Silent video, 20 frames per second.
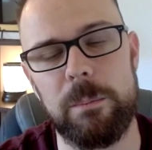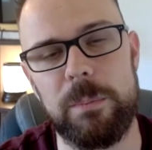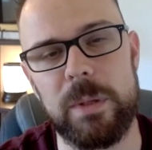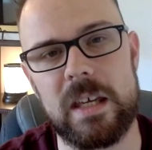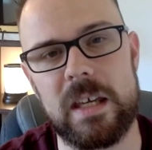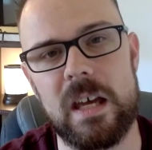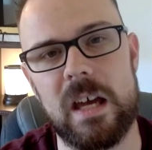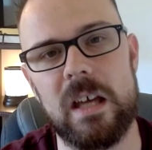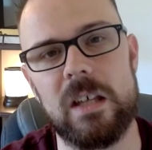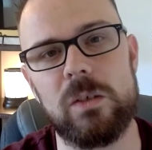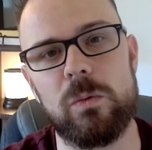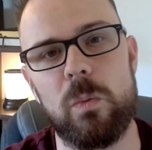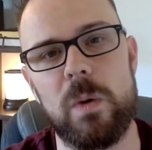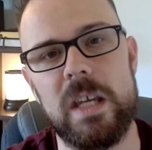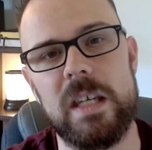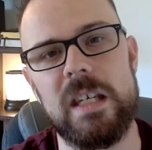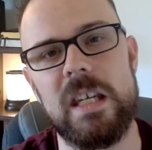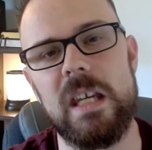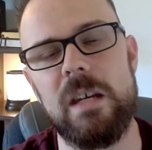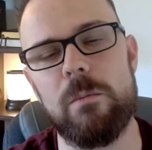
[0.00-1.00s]
because
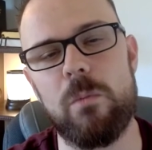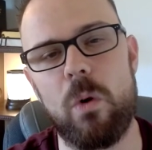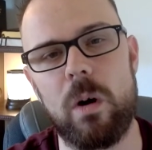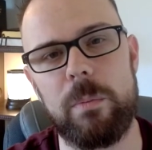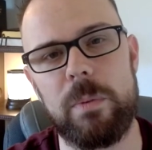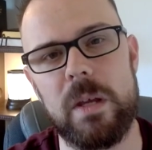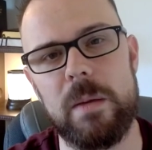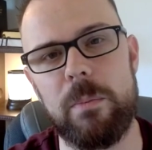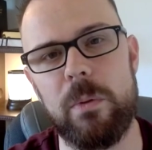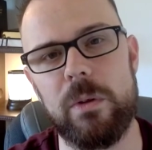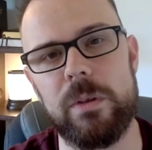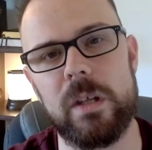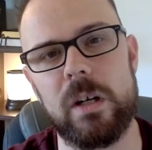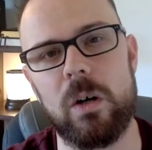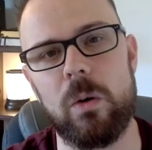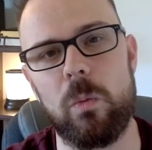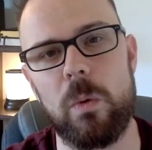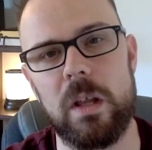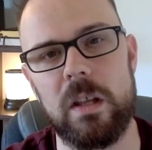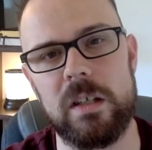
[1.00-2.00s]
we need more people that
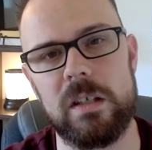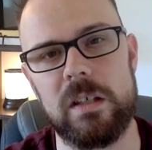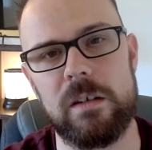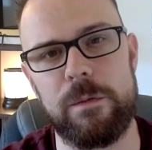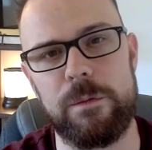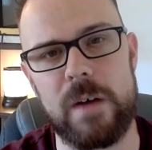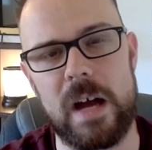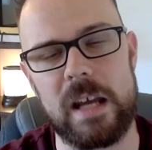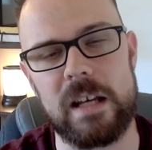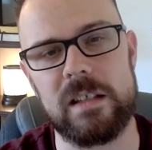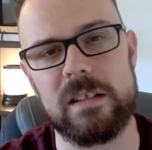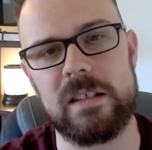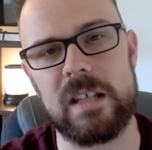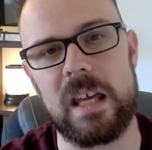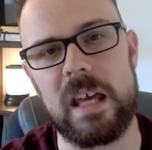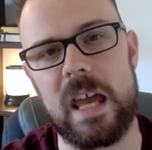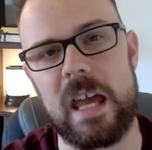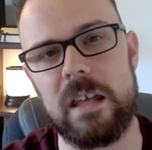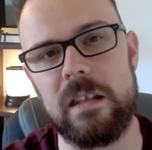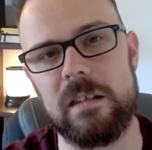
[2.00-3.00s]
are willing to fight and
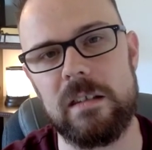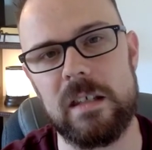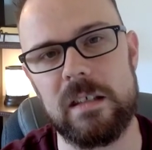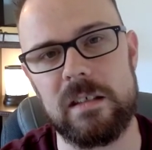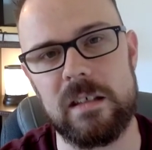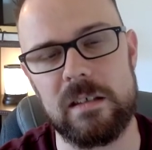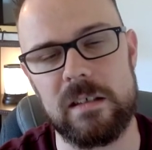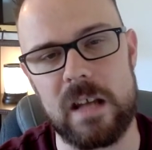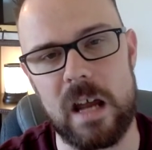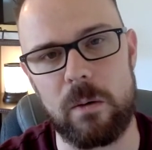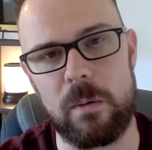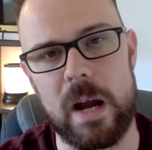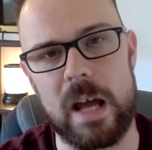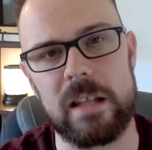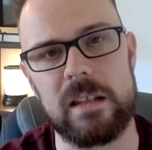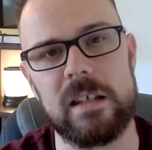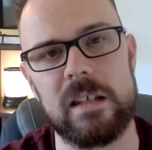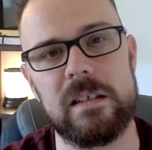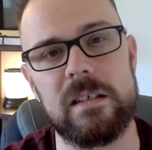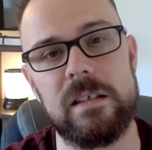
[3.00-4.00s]
say, hey, this is not
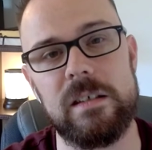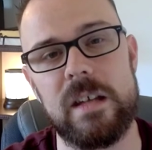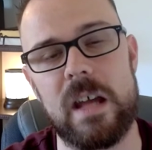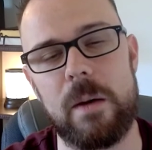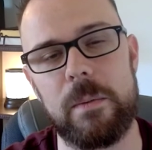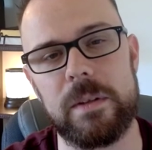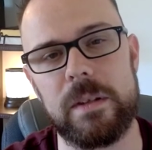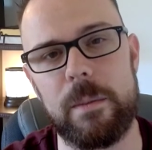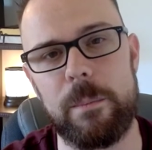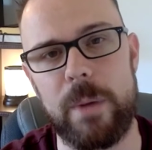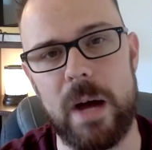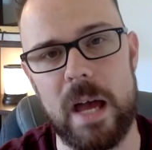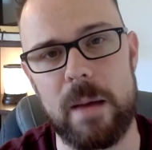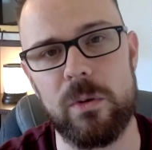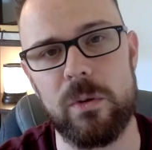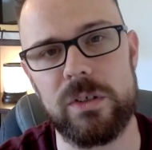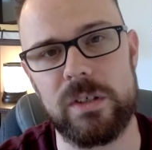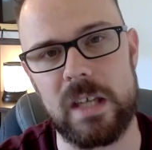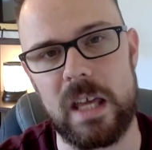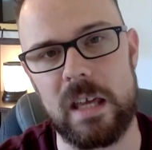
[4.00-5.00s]
right. This is not what the
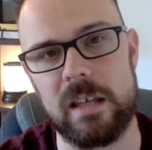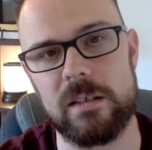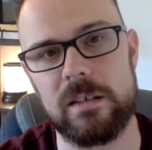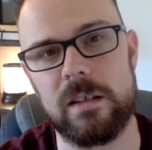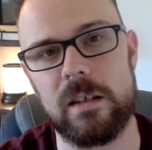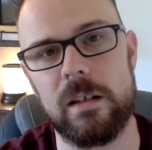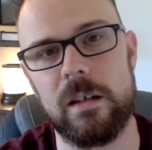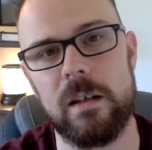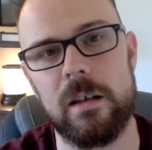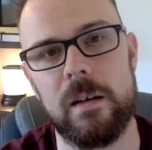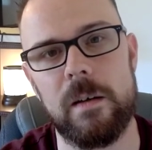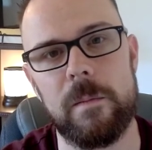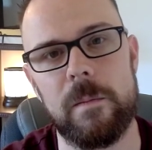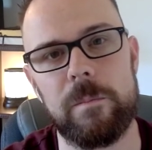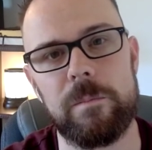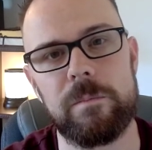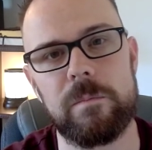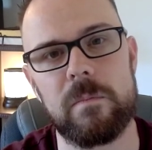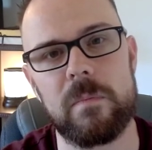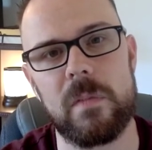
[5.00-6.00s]
Bible says.
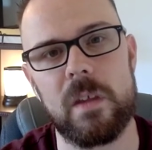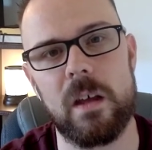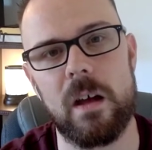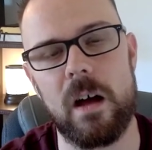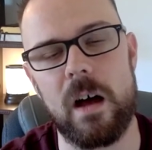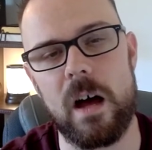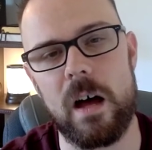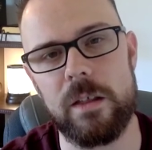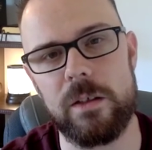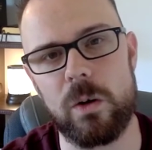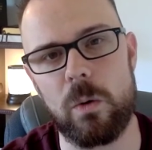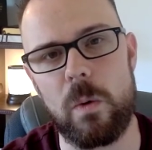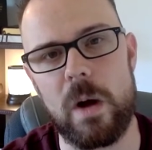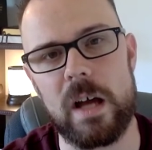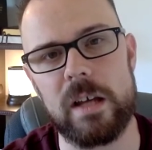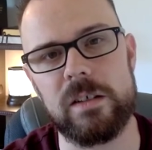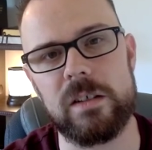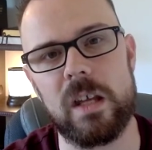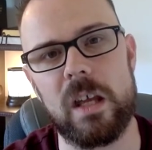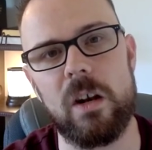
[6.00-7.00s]

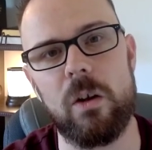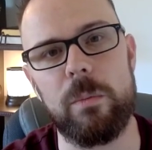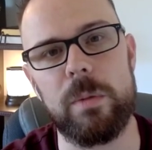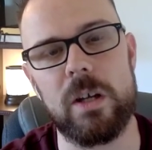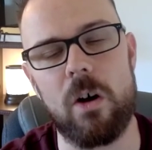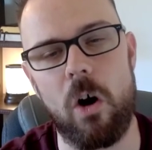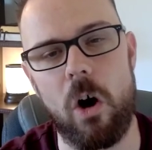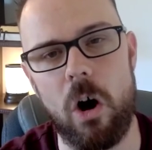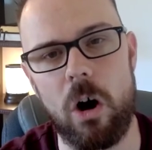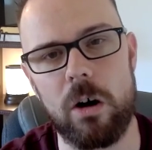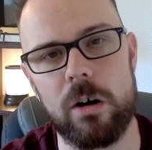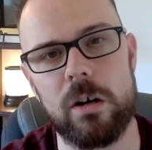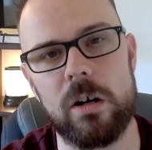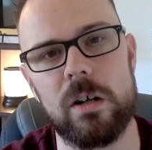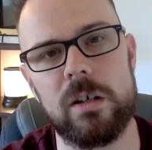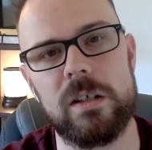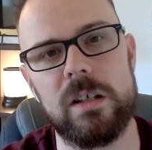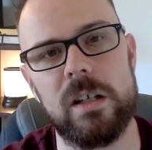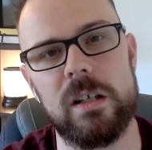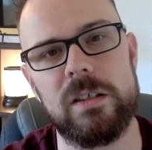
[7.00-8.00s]
Otherwise, it'll be
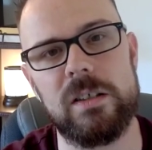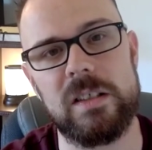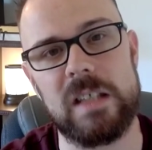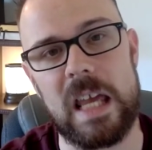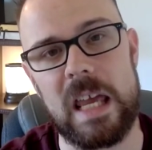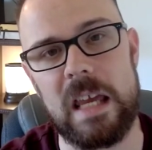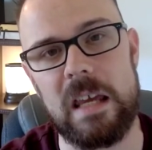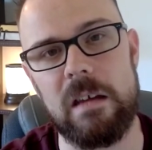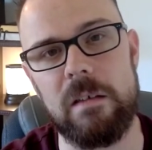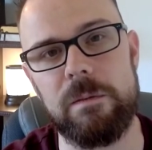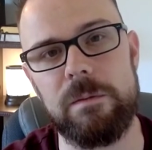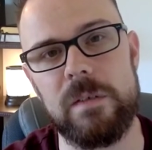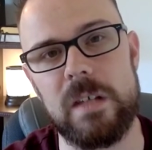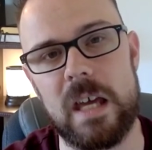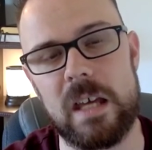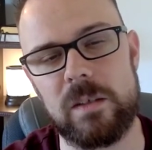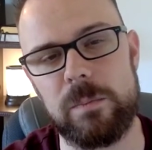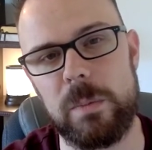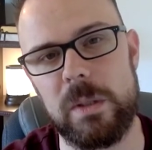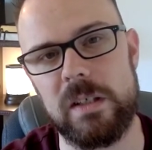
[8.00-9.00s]
harder to save
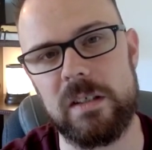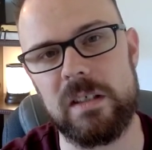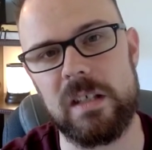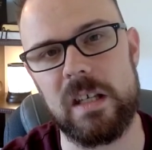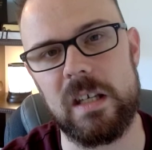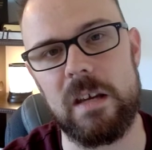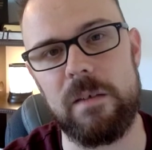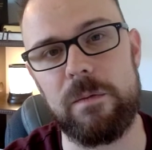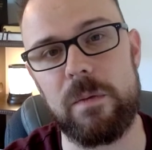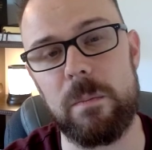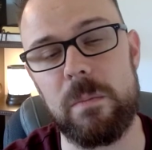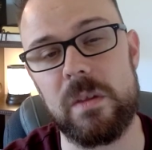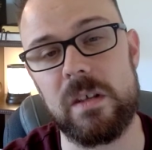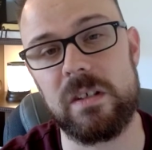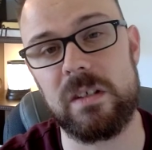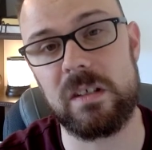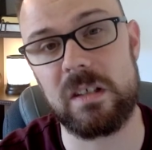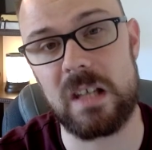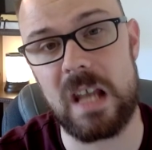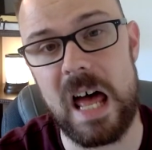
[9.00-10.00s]
the SBC from the
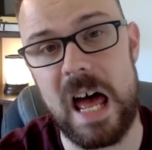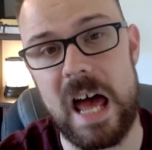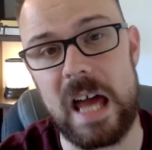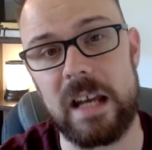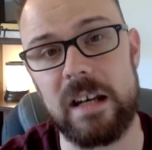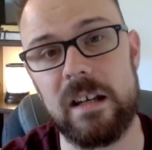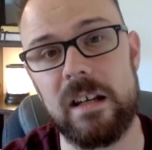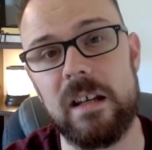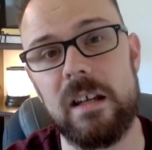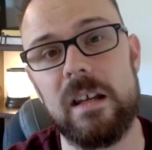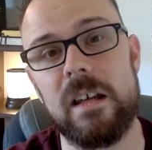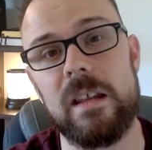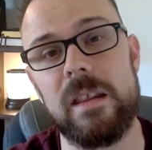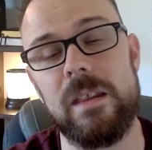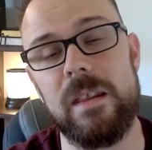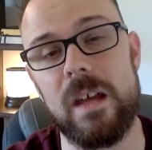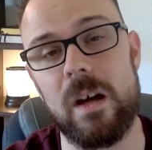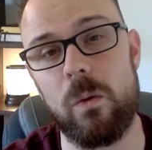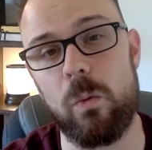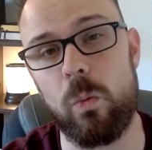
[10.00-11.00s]
slide
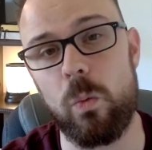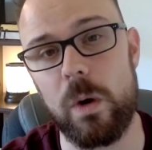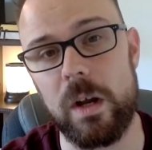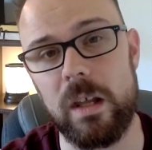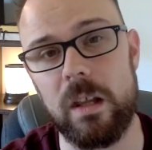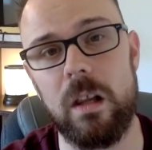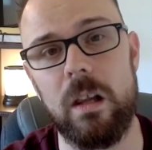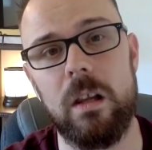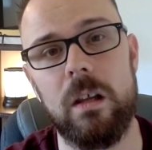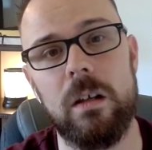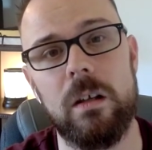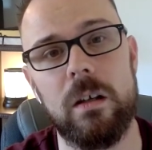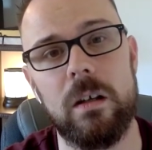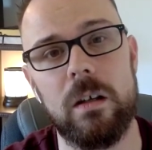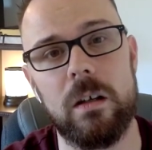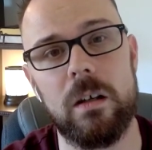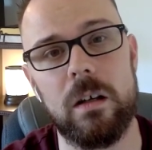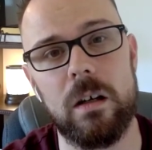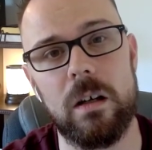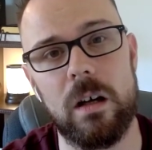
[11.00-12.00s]
that will
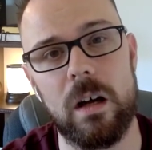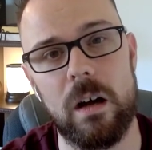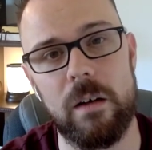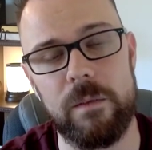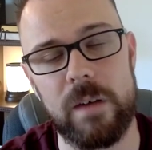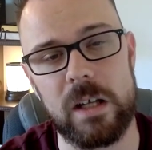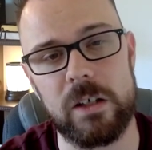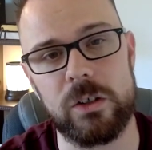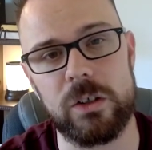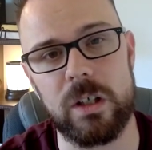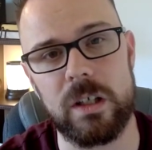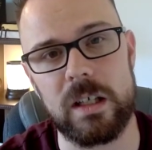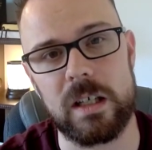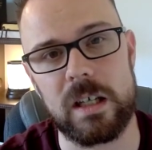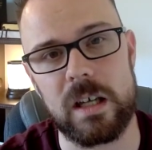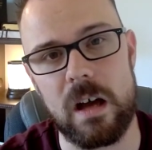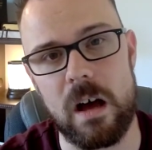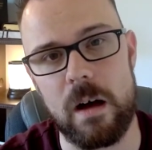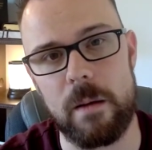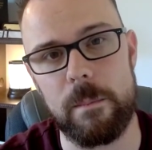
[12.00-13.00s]

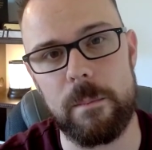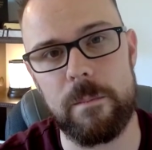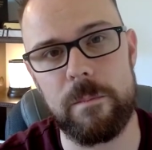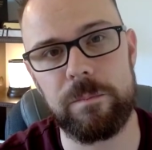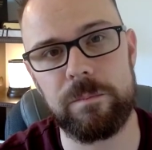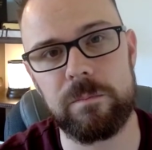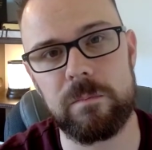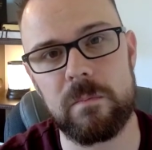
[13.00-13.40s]
eventually come.